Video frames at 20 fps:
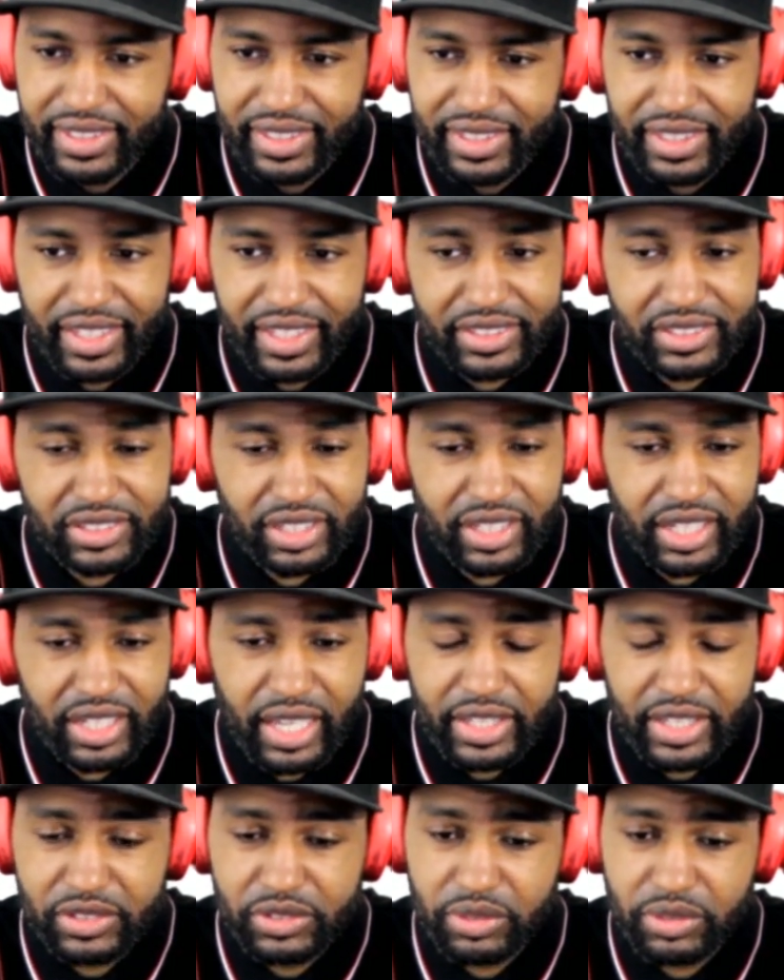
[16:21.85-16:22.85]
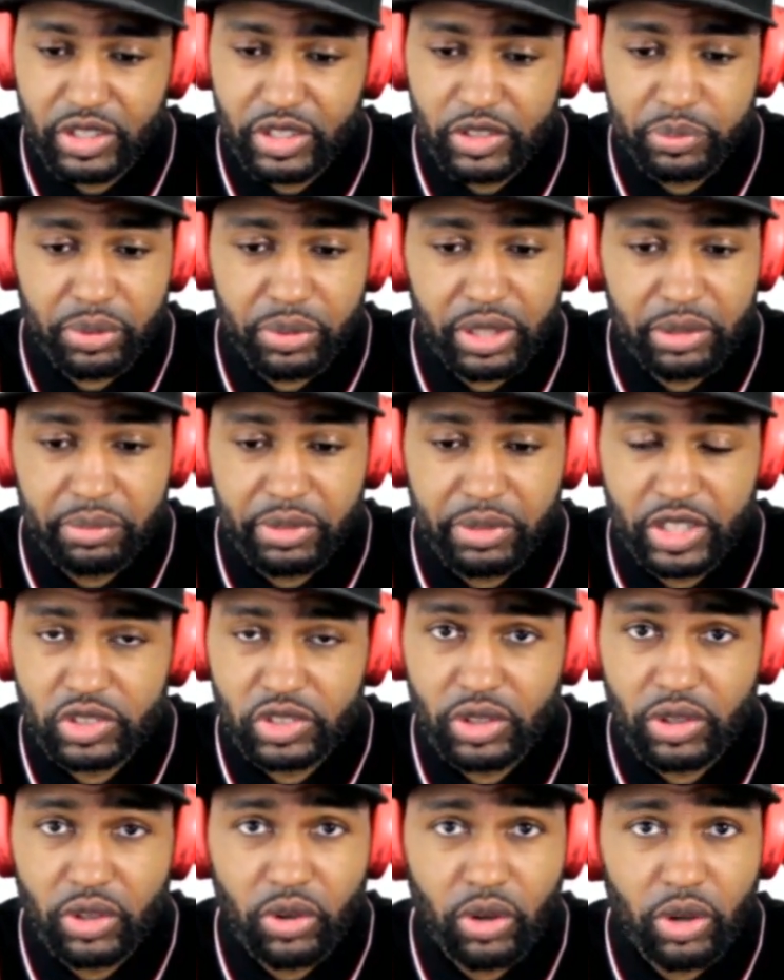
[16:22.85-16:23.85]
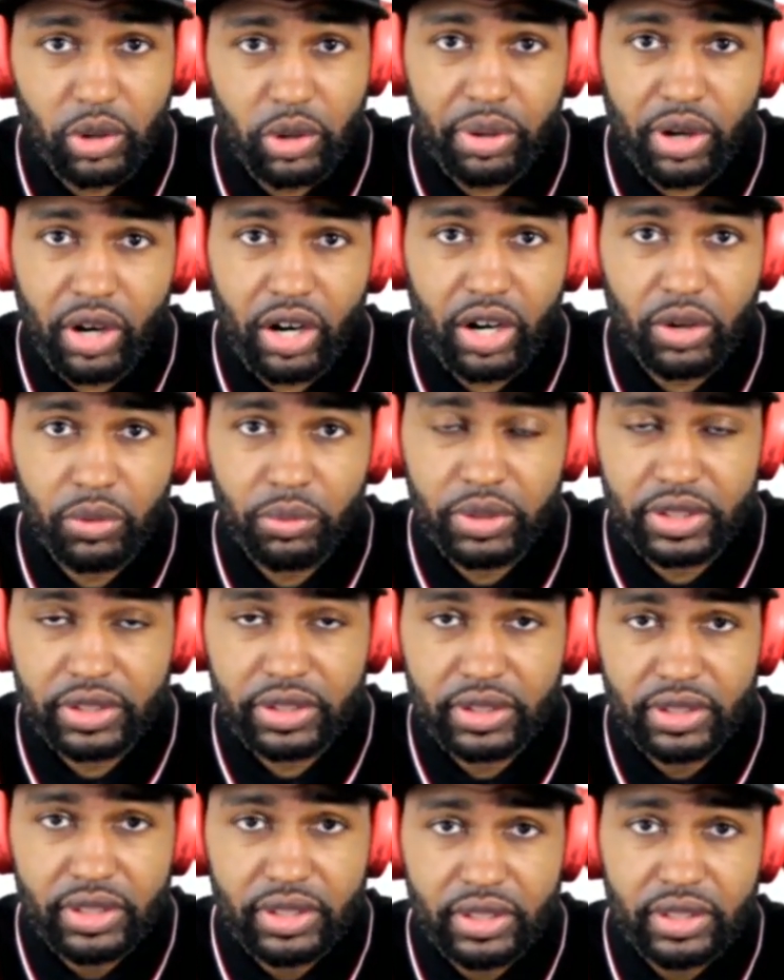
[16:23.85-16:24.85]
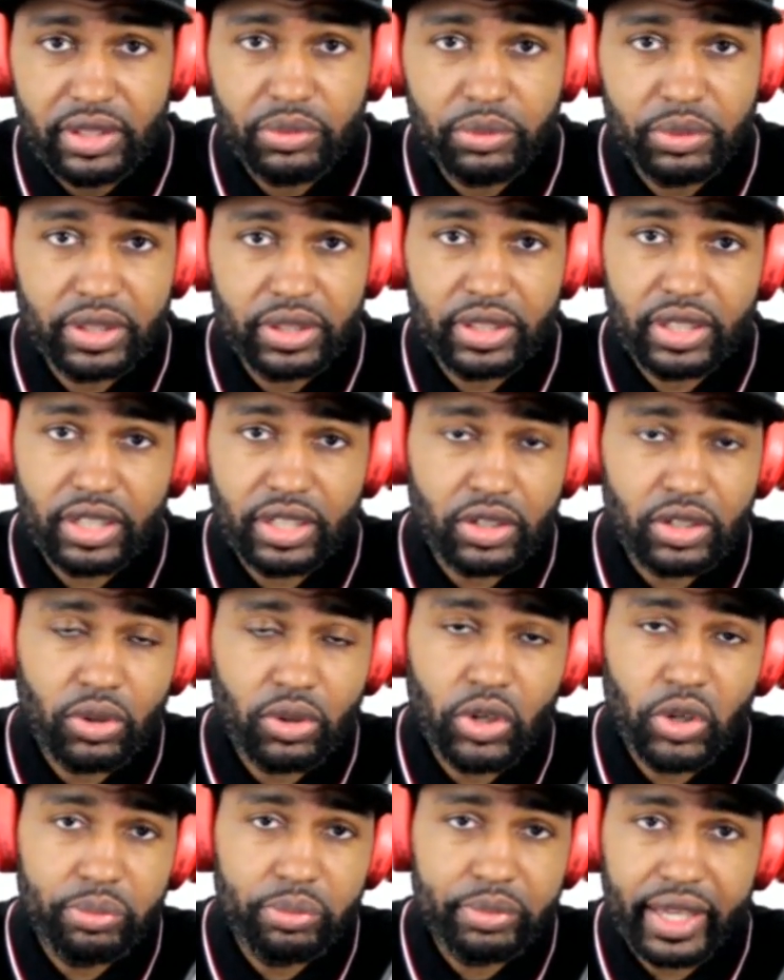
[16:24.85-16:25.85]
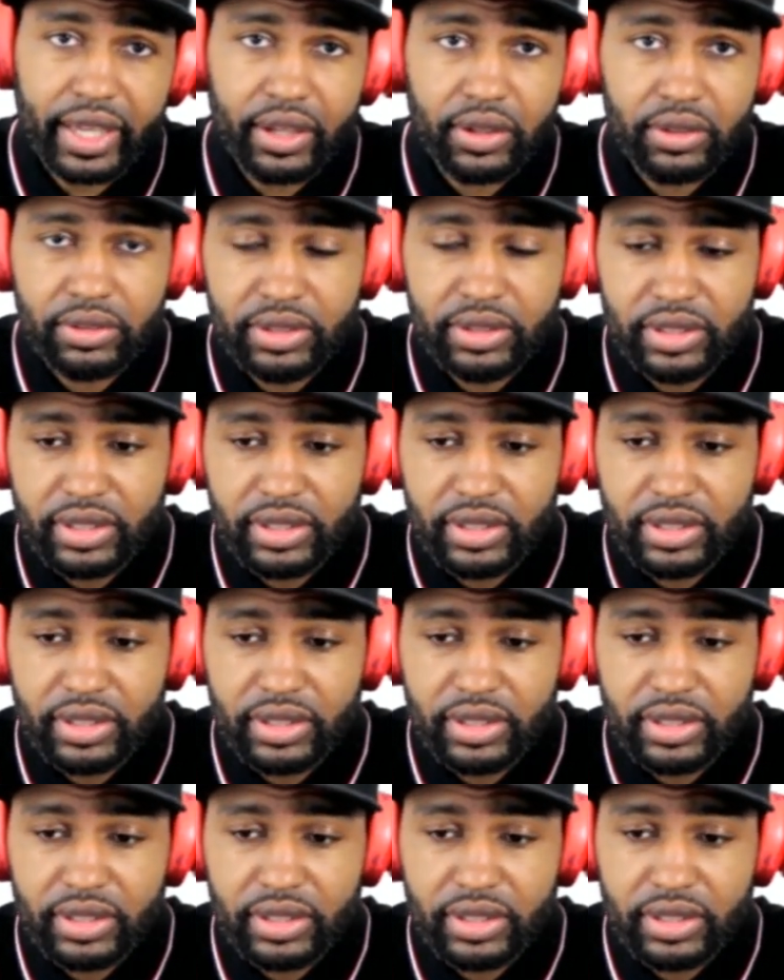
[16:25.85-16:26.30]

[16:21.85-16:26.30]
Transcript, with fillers: It's it's it's pretty much on par with with uh, Chrome now.